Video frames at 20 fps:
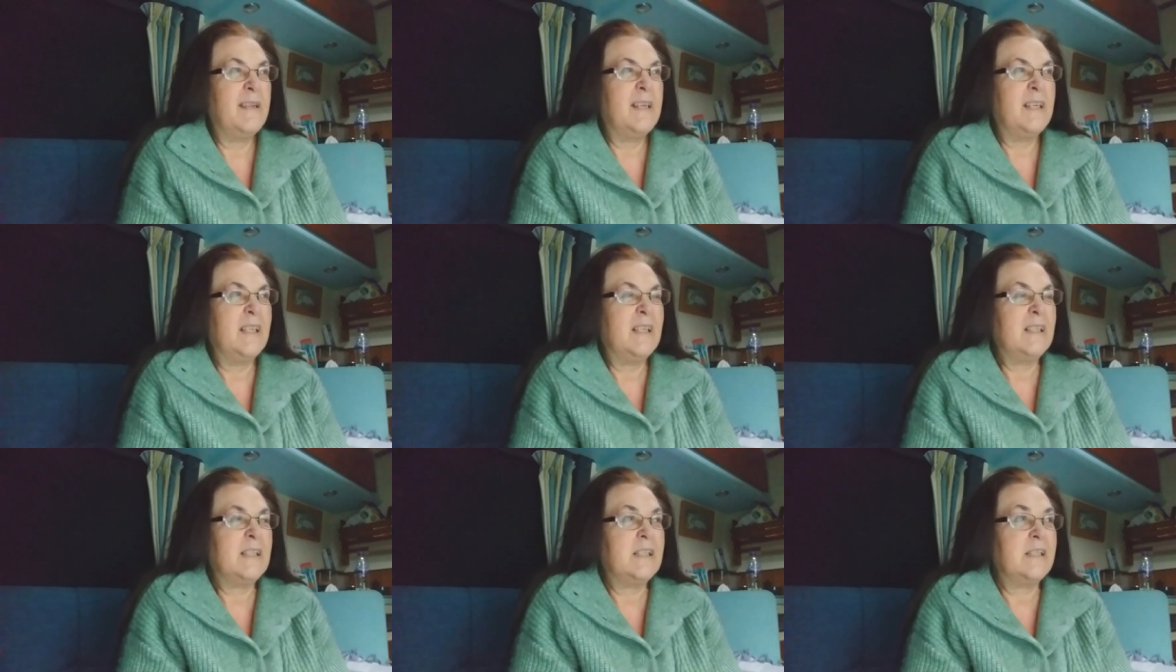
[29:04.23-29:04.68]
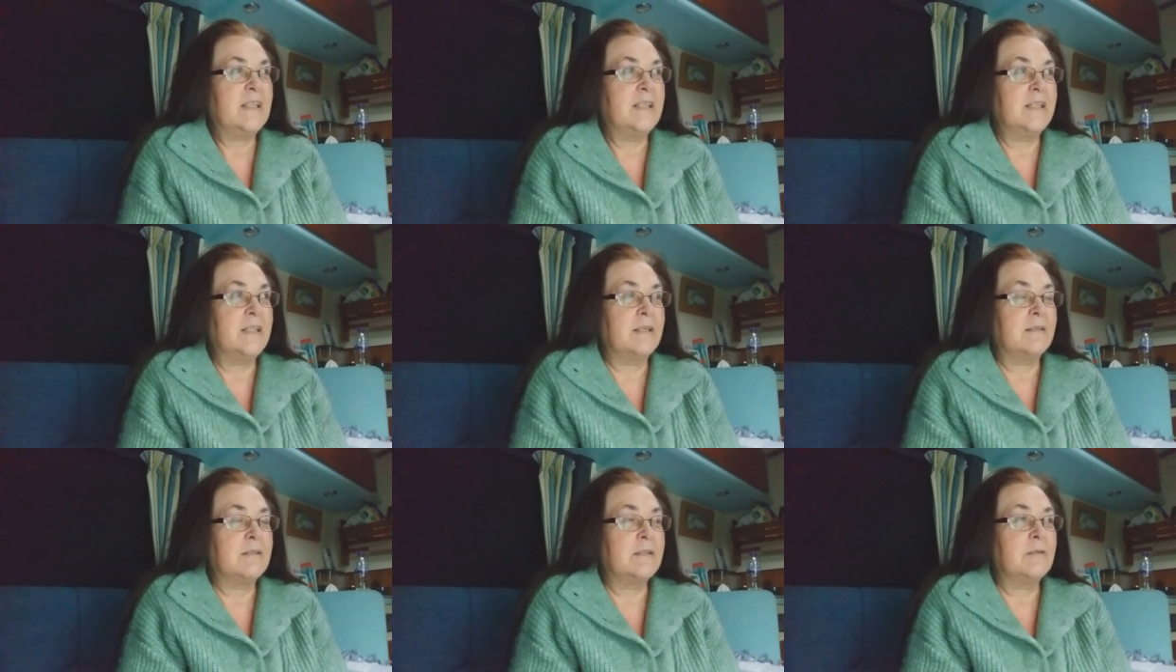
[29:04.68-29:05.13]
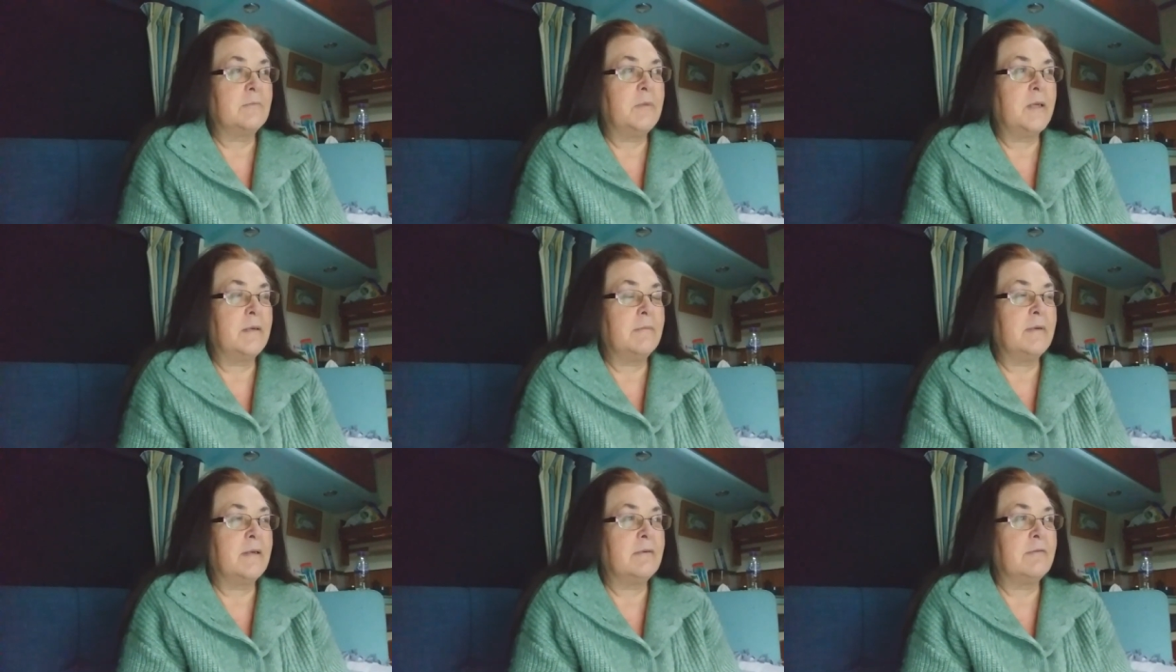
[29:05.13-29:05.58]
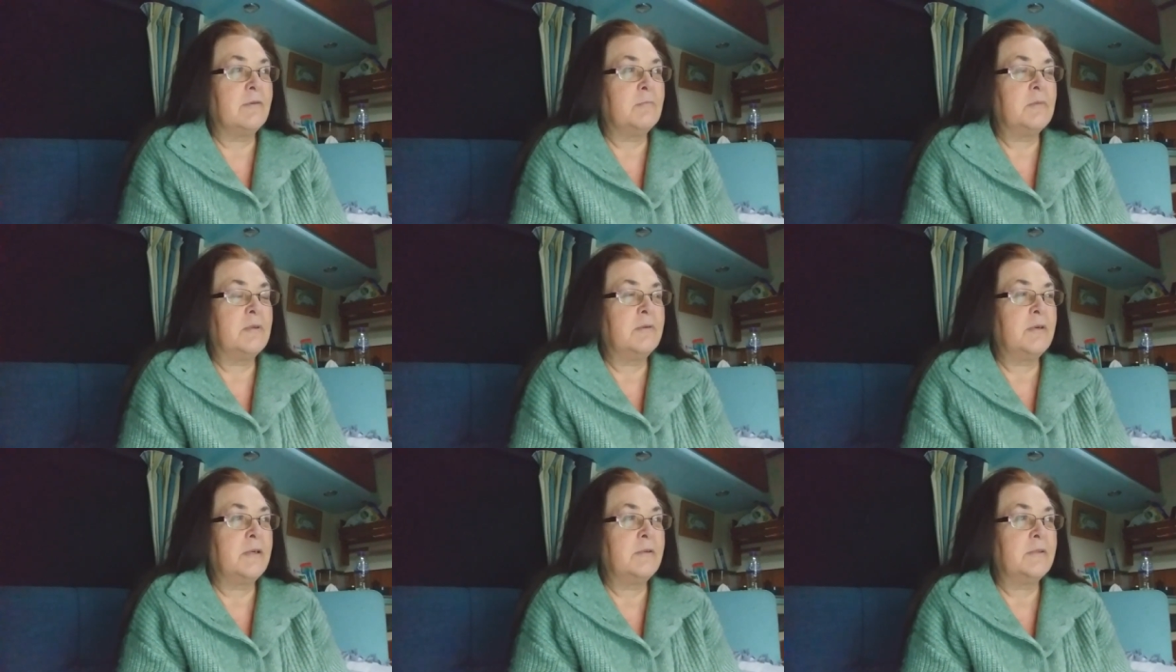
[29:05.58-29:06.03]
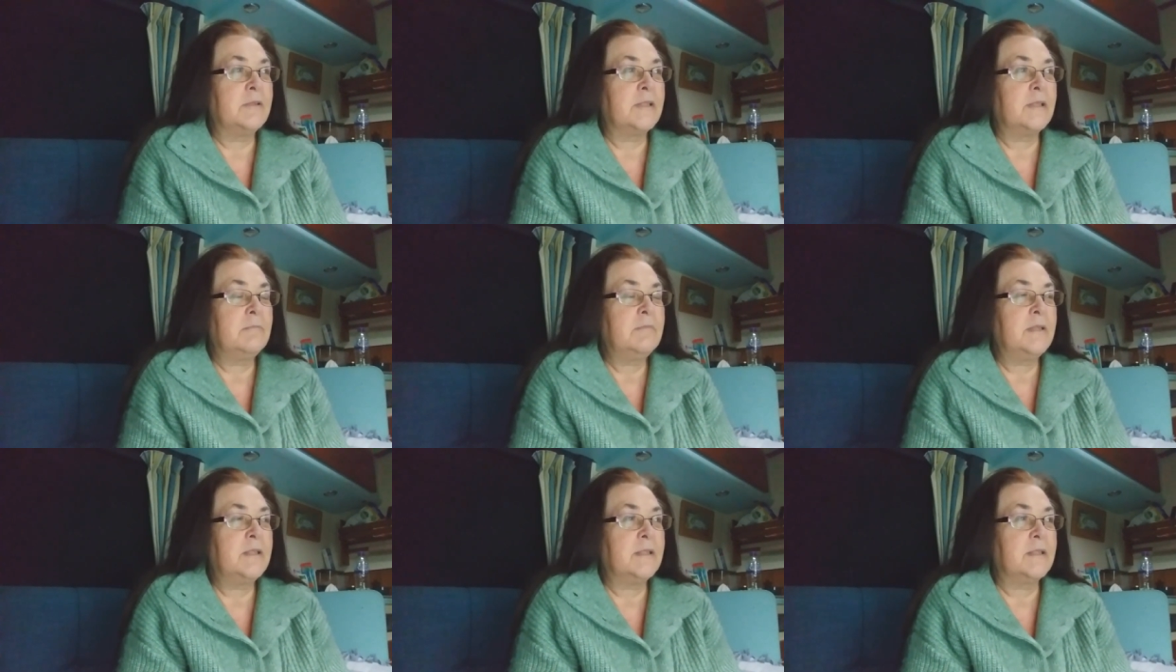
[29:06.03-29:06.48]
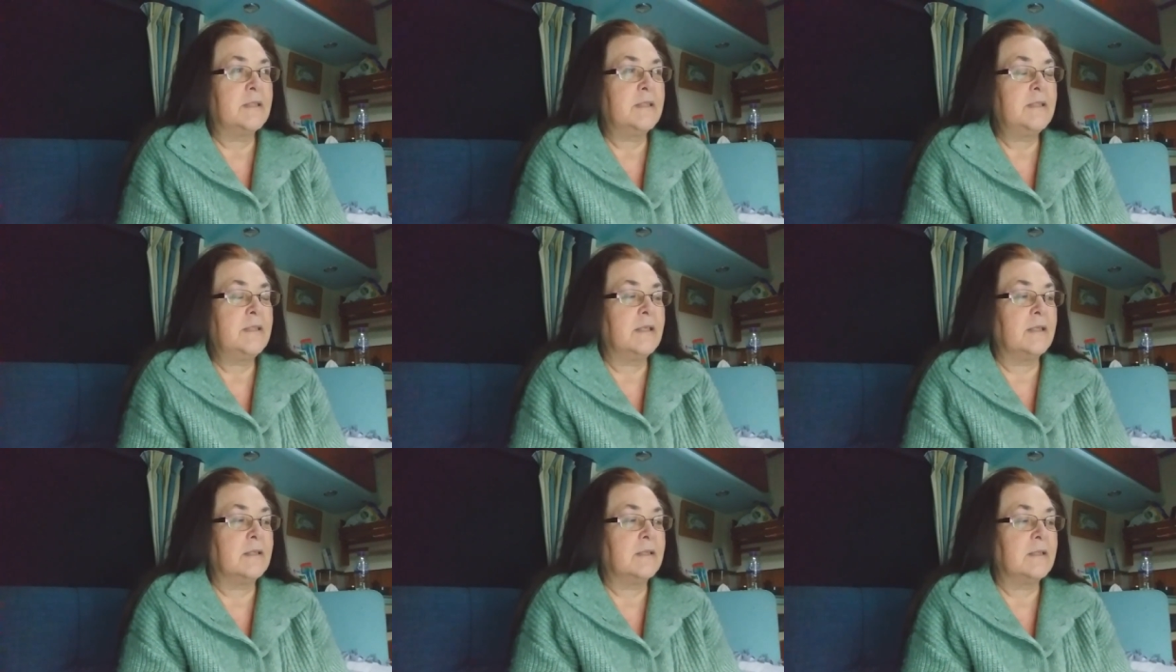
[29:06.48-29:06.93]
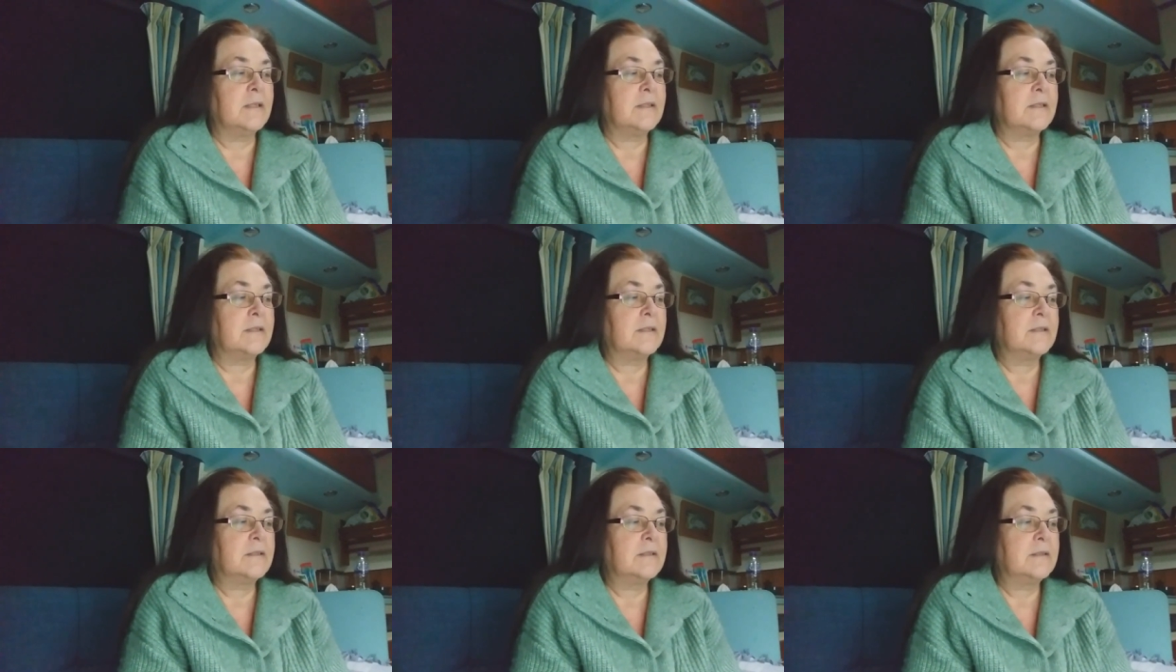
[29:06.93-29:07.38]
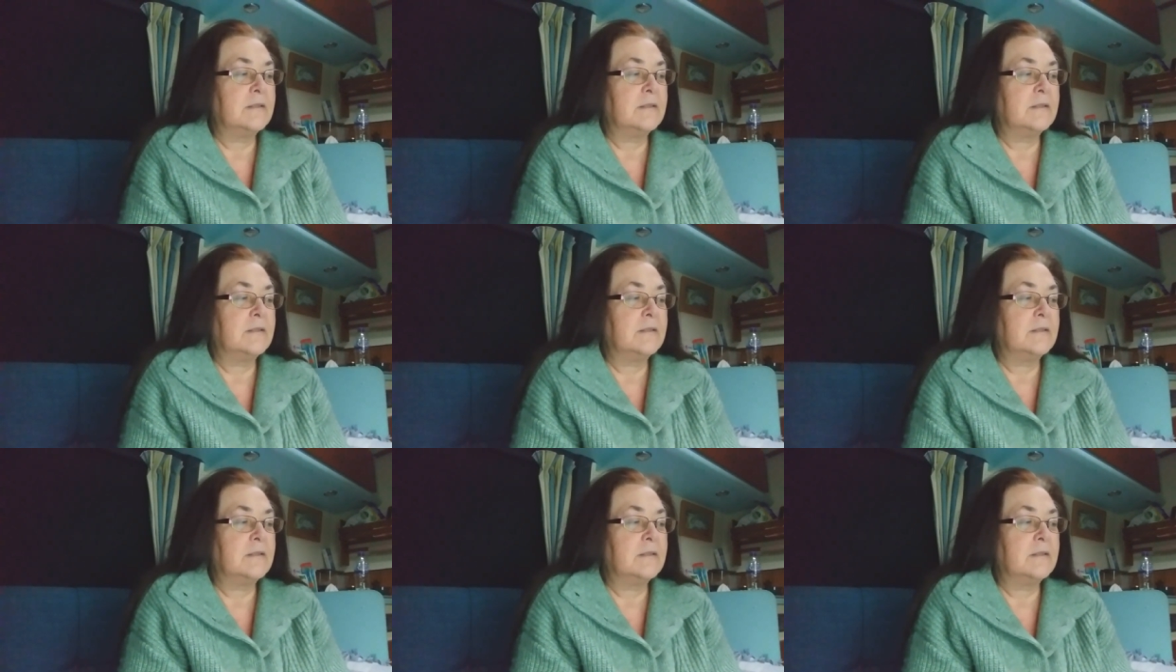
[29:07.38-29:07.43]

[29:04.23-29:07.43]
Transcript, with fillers: It's turned out to be a bit of a morose subject, isn't it, this